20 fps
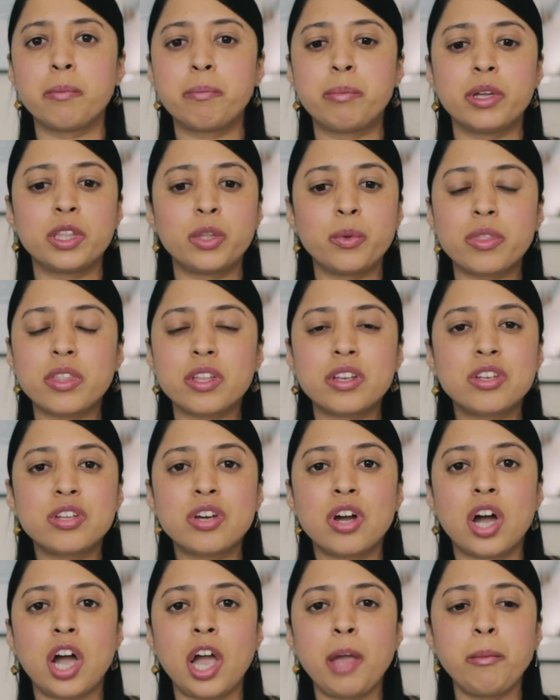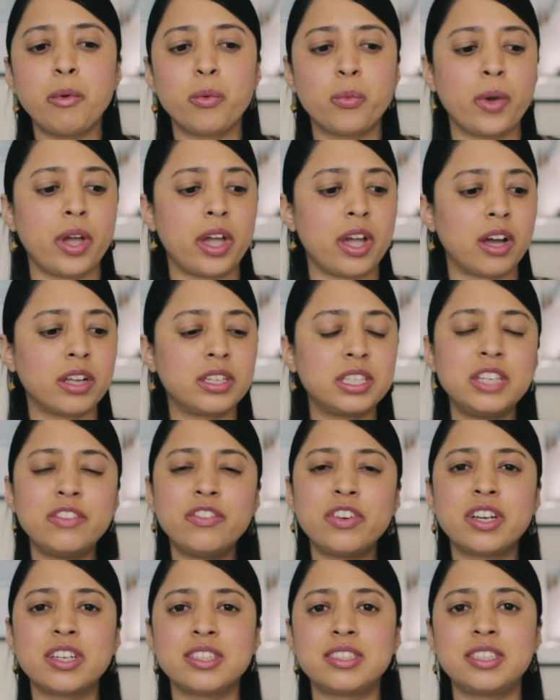But there was a time where I didn't
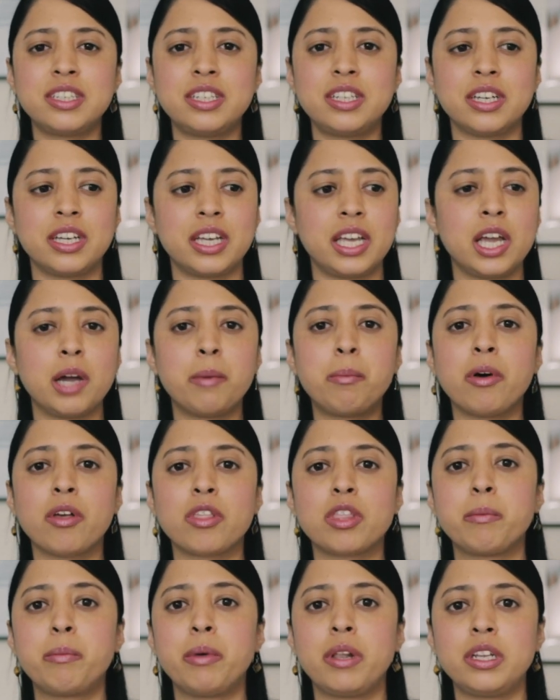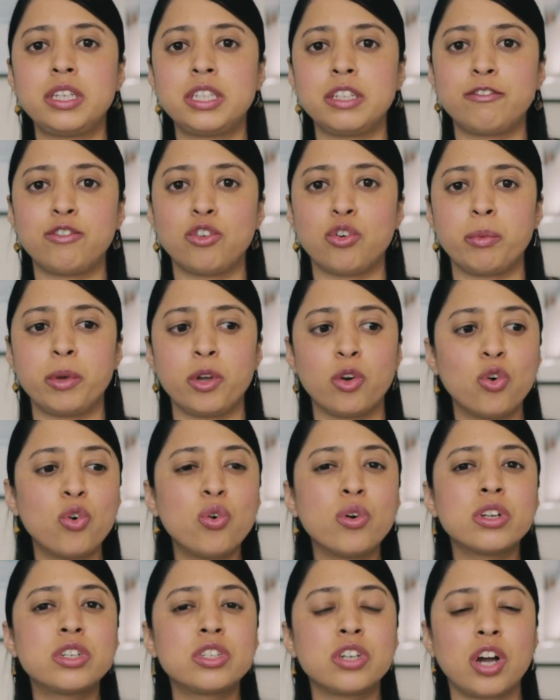even consider it a possibility for me,
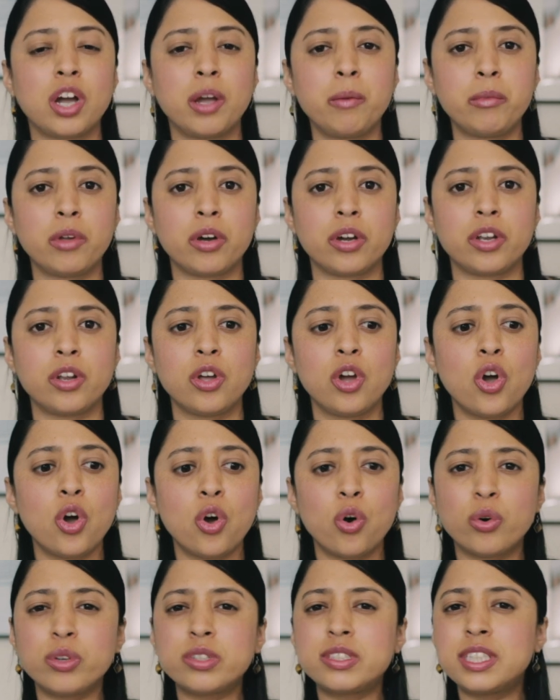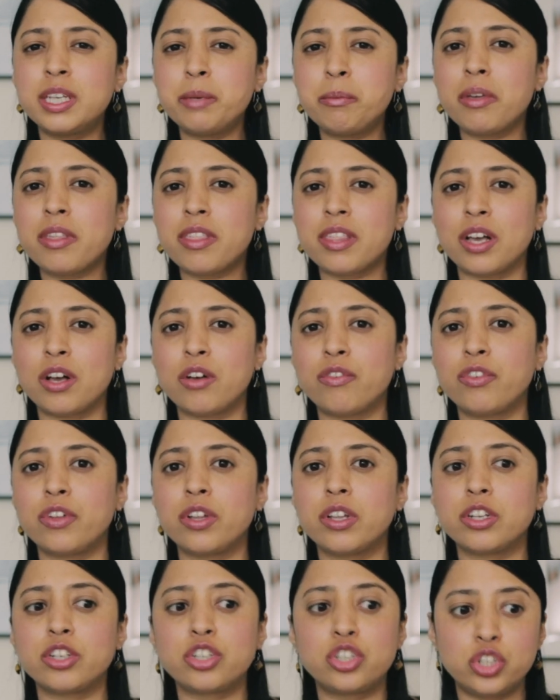or a timeline, or see myself
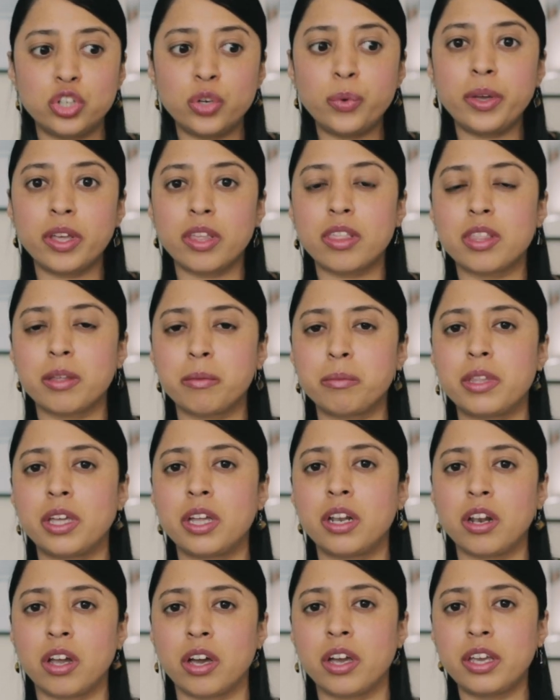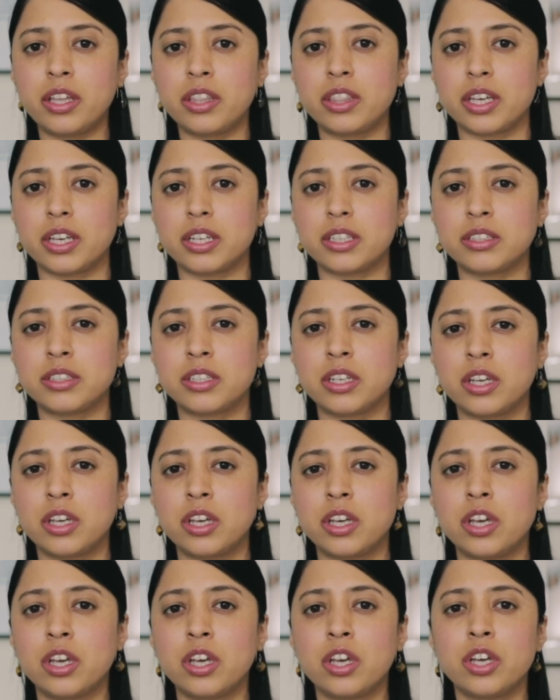doing something like this.
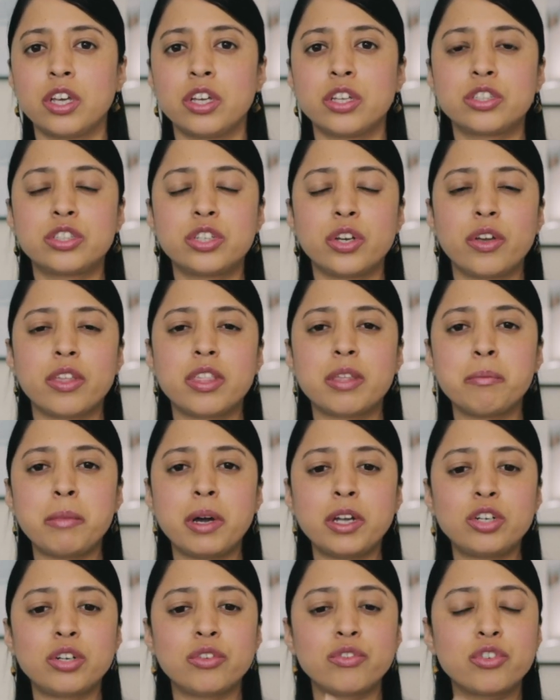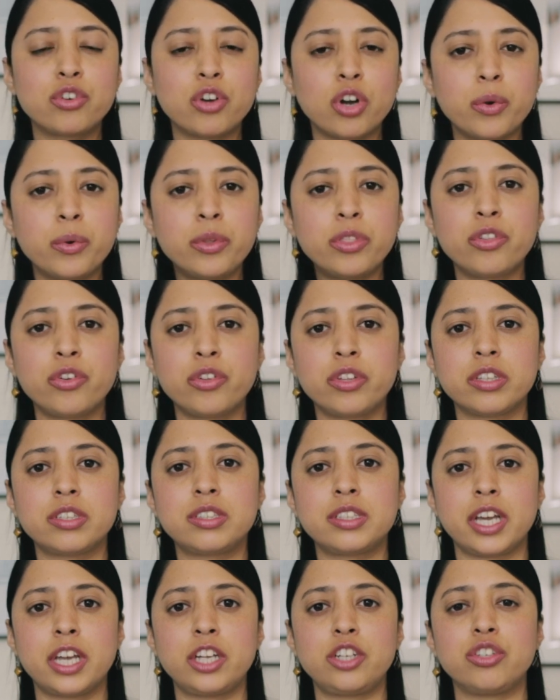So it's a matter of going through the
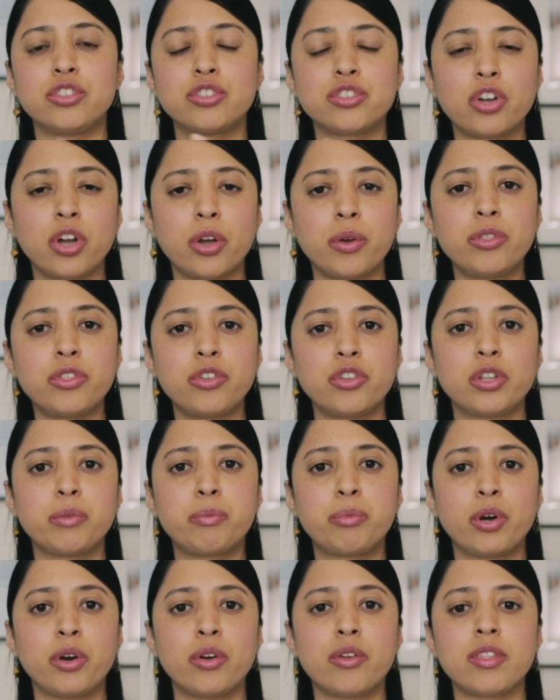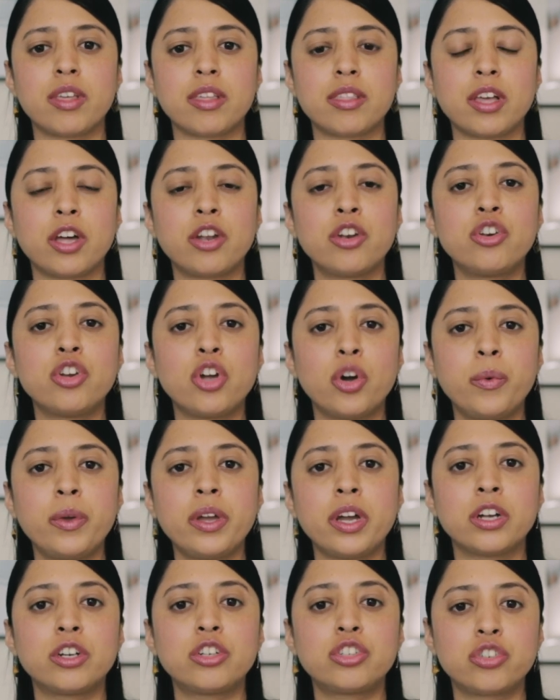stages, going through the process, and
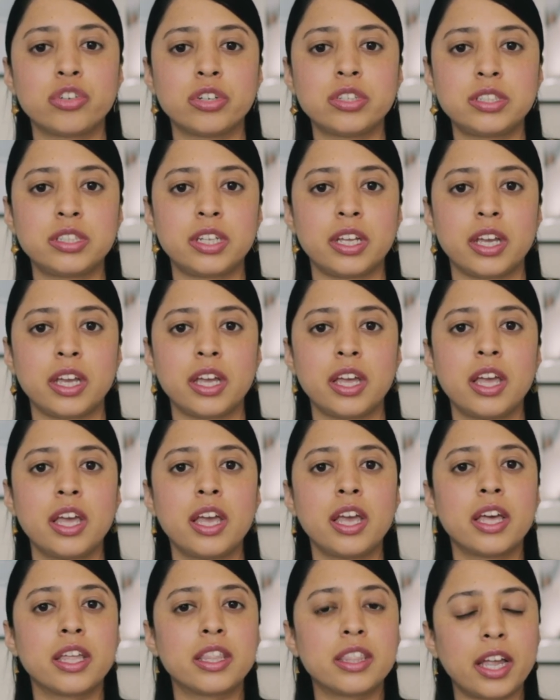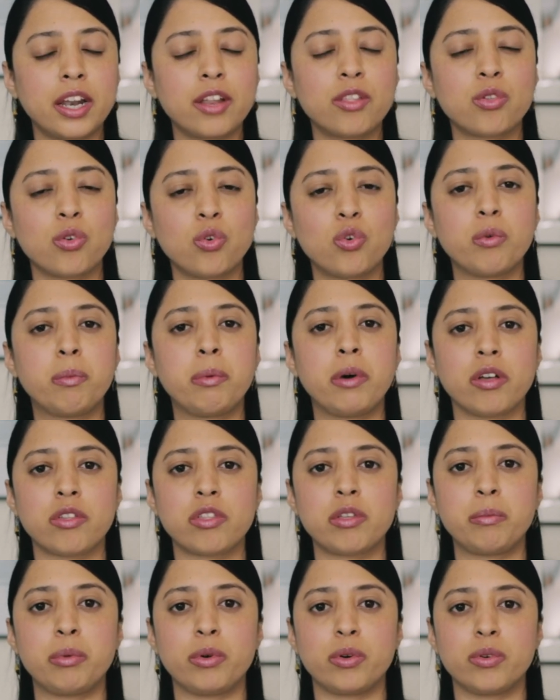knowing and trusting that it's all
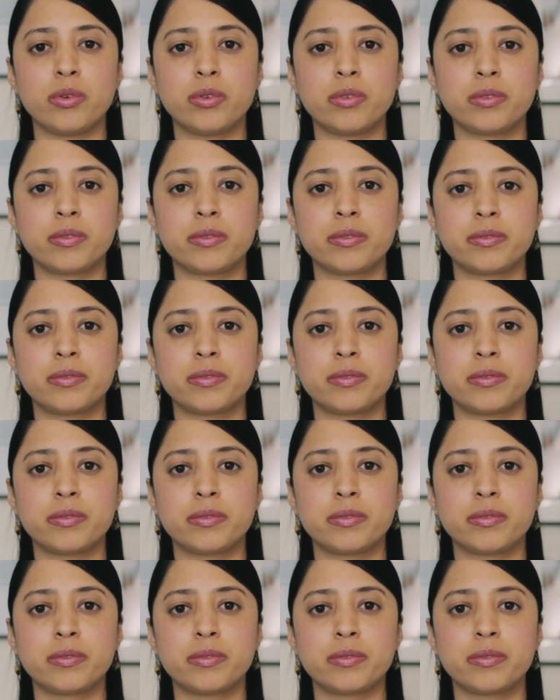possible.